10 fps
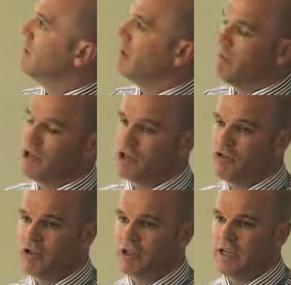and
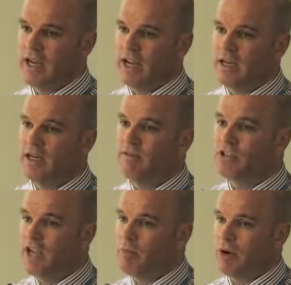mitochondrial DNA lives
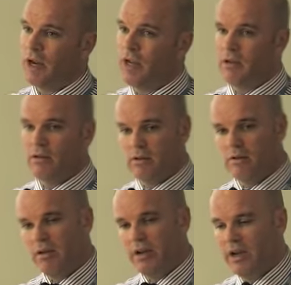separately
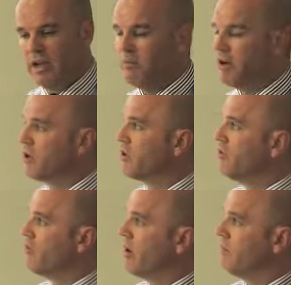in the
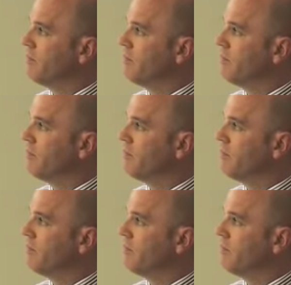mitochondria.